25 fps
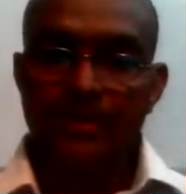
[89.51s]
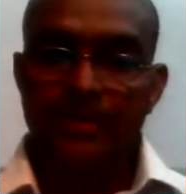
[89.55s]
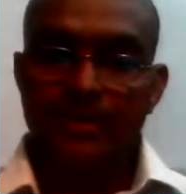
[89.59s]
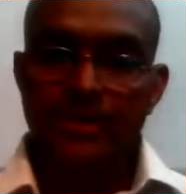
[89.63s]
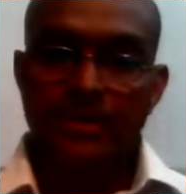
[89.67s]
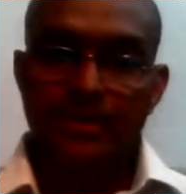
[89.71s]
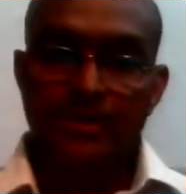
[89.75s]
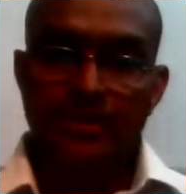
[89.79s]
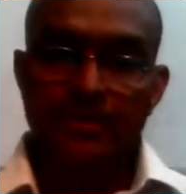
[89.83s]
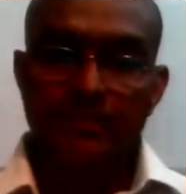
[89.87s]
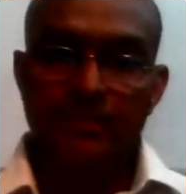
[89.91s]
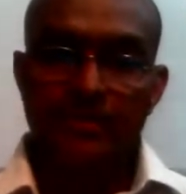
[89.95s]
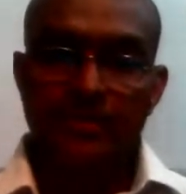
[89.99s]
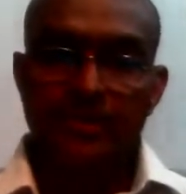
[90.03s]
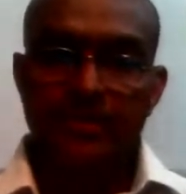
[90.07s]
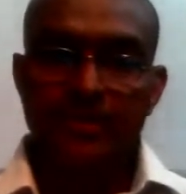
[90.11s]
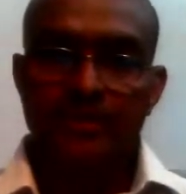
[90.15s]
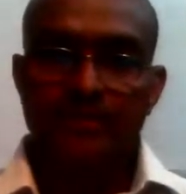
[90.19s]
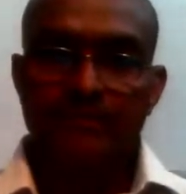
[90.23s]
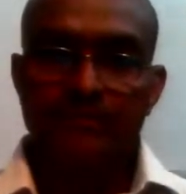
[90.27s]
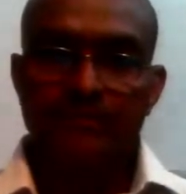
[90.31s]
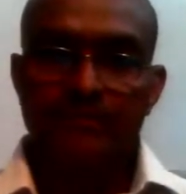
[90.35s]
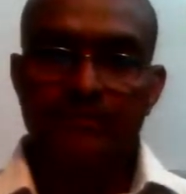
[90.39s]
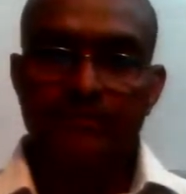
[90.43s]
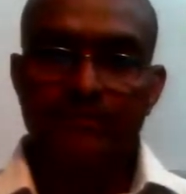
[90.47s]
a
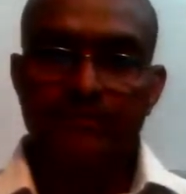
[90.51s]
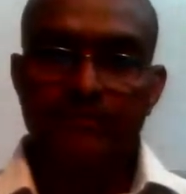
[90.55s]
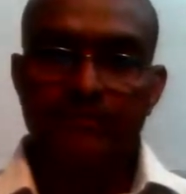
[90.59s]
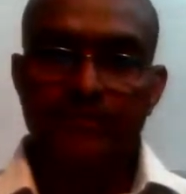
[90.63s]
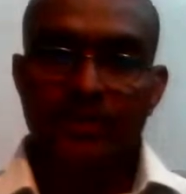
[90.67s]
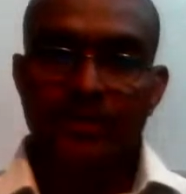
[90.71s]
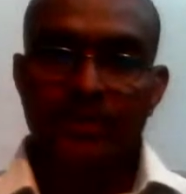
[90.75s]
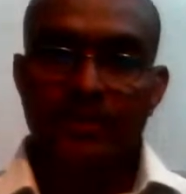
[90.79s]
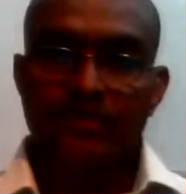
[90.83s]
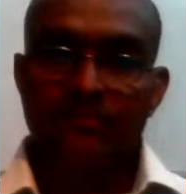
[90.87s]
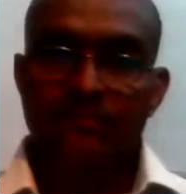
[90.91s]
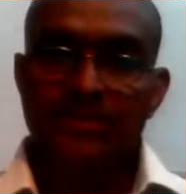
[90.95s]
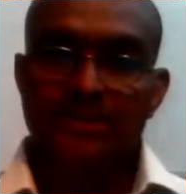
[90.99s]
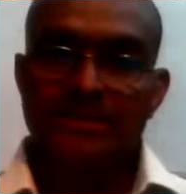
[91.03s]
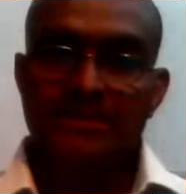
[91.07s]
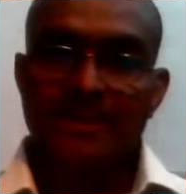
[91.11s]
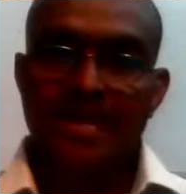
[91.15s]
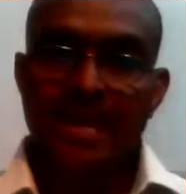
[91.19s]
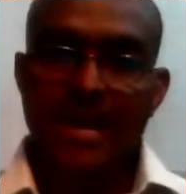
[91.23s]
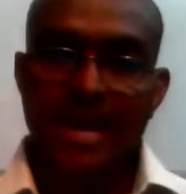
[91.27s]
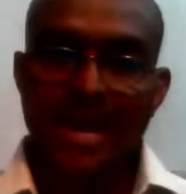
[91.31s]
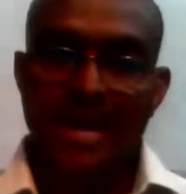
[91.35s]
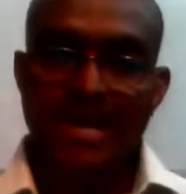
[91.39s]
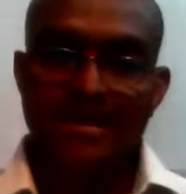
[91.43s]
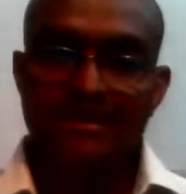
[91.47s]
company which
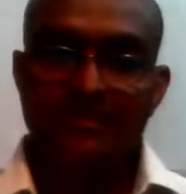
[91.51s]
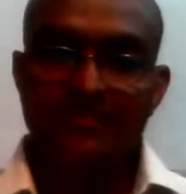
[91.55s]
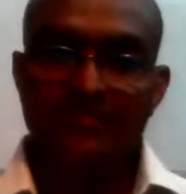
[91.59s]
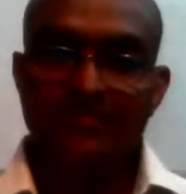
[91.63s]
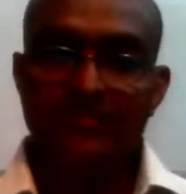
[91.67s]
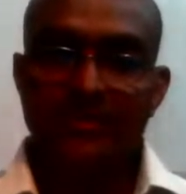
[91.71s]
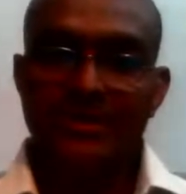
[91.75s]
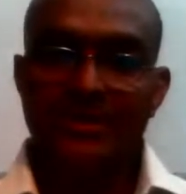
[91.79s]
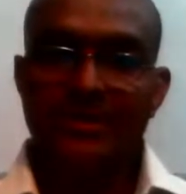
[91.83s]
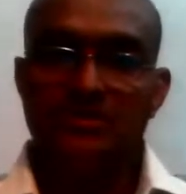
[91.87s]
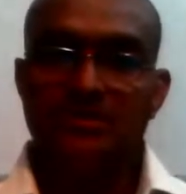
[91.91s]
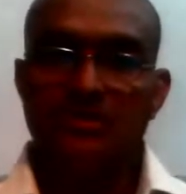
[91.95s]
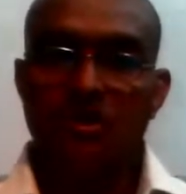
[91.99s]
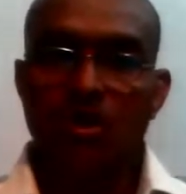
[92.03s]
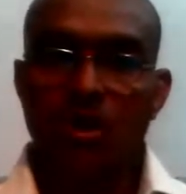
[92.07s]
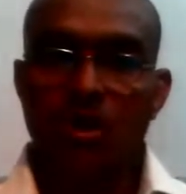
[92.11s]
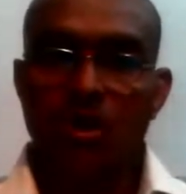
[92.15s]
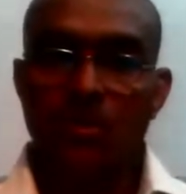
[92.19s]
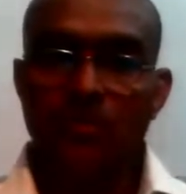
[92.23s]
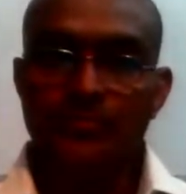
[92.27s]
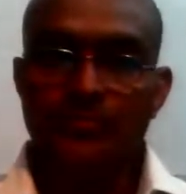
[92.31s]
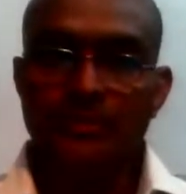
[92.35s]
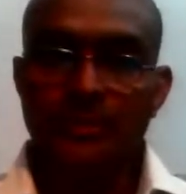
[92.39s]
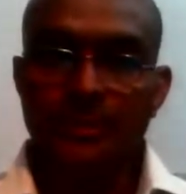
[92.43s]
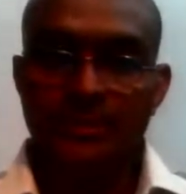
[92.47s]
has for its
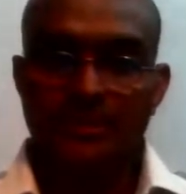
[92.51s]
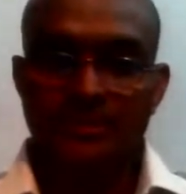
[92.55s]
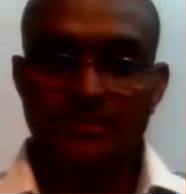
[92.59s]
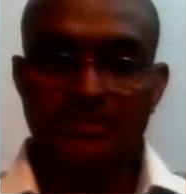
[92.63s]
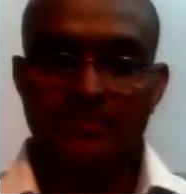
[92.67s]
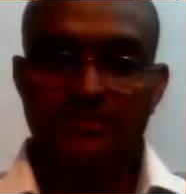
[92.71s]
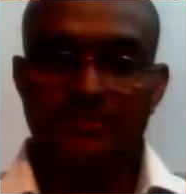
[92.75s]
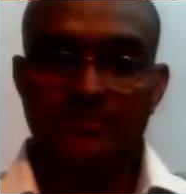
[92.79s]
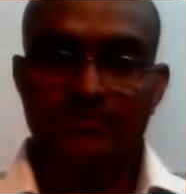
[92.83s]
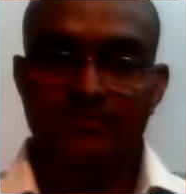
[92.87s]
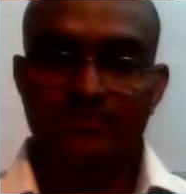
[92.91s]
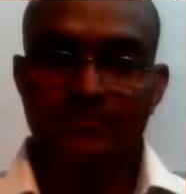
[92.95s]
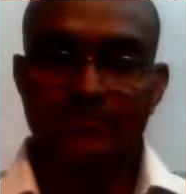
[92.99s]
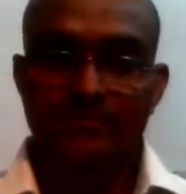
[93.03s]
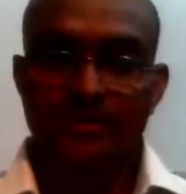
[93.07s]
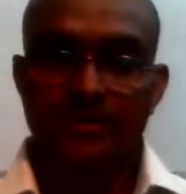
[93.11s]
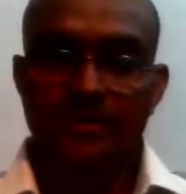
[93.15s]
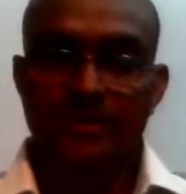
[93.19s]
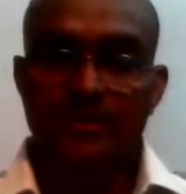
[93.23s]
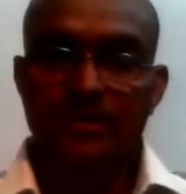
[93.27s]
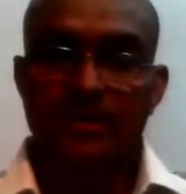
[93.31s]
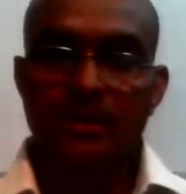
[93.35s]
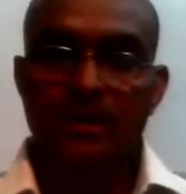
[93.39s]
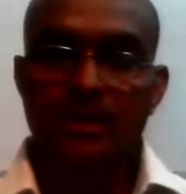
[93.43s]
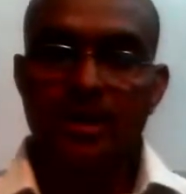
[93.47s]
object
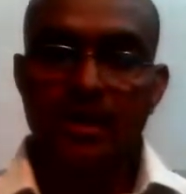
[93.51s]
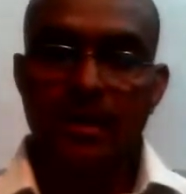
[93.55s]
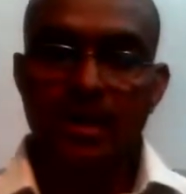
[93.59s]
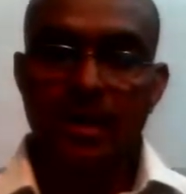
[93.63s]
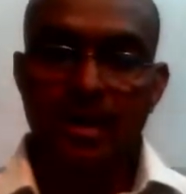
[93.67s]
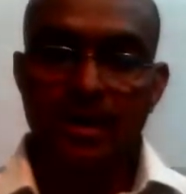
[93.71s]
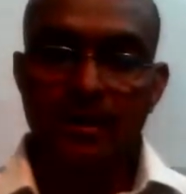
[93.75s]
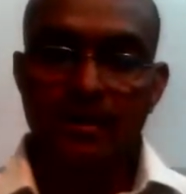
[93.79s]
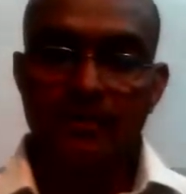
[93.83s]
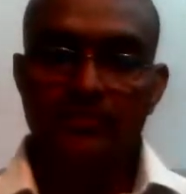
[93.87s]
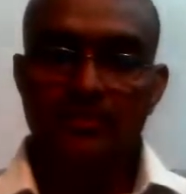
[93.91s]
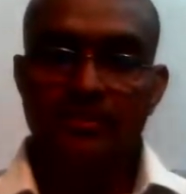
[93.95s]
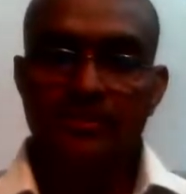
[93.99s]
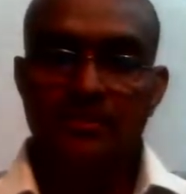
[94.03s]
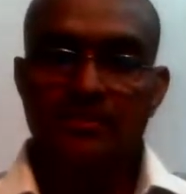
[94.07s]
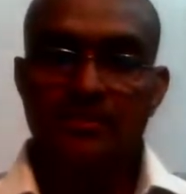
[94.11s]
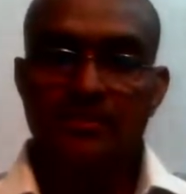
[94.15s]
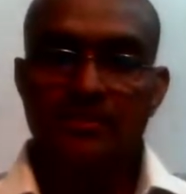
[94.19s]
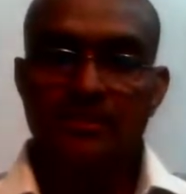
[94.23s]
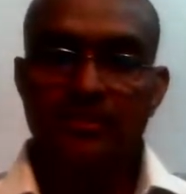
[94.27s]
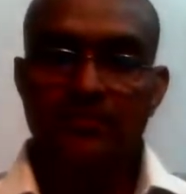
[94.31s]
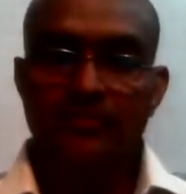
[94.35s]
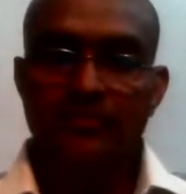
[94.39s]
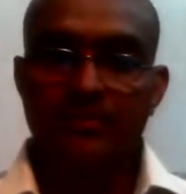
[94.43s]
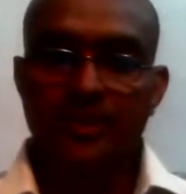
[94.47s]

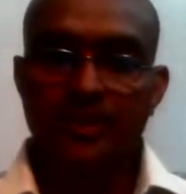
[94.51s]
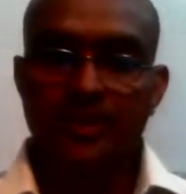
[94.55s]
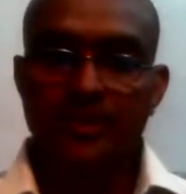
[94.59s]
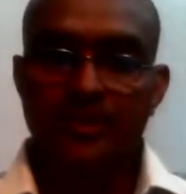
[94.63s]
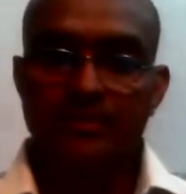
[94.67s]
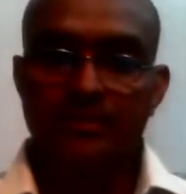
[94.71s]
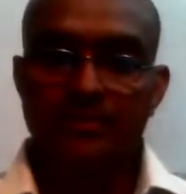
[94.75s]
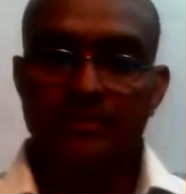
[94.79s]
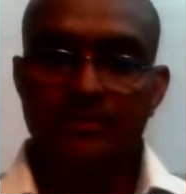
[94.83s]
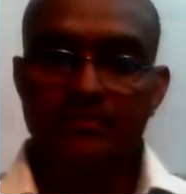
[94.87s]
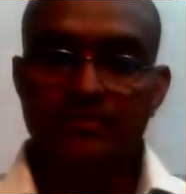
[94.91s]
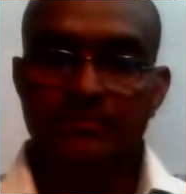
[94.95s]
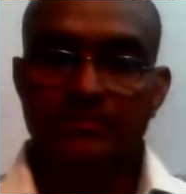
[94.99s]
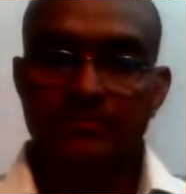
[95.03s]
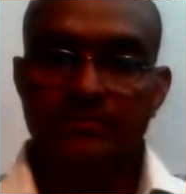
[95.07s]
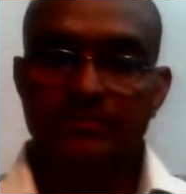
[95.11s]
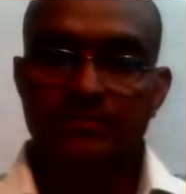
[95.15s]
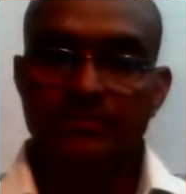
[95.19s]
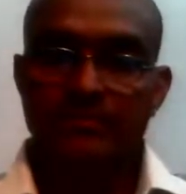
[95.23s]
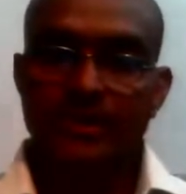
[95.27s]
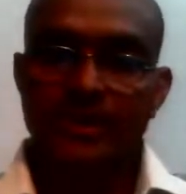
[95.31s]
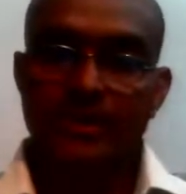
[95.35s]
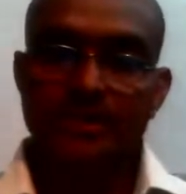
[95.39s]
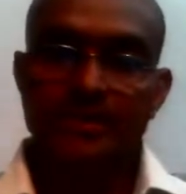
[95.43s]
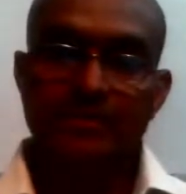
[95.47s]
acquisition of gain
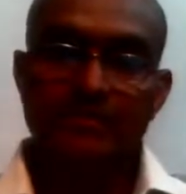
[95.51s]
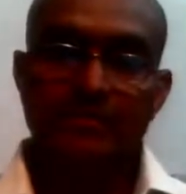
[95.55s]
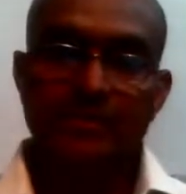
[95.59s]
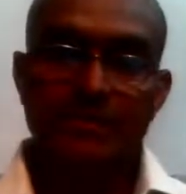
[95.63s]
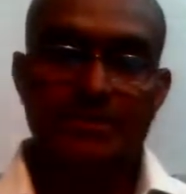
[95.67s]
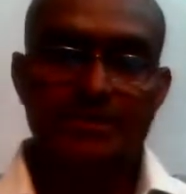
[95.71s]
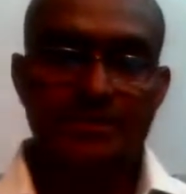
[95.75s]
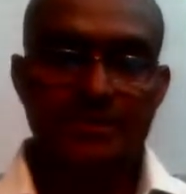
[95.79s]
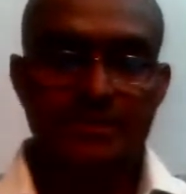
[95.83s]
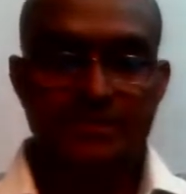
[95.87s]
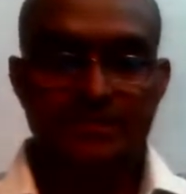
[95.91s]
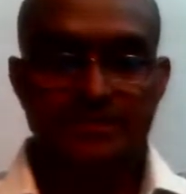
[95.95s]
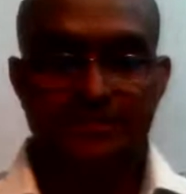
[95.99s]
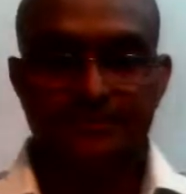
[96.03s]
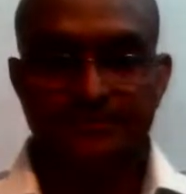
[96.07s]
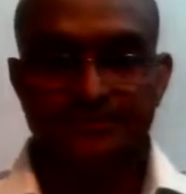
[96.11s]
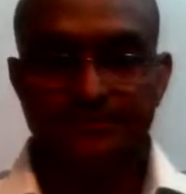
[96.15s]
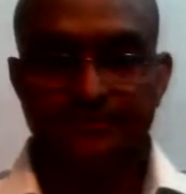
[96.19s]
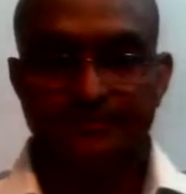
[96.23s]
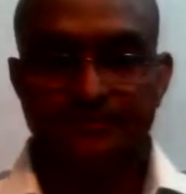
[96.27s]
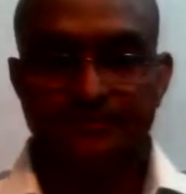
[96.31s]
by the business.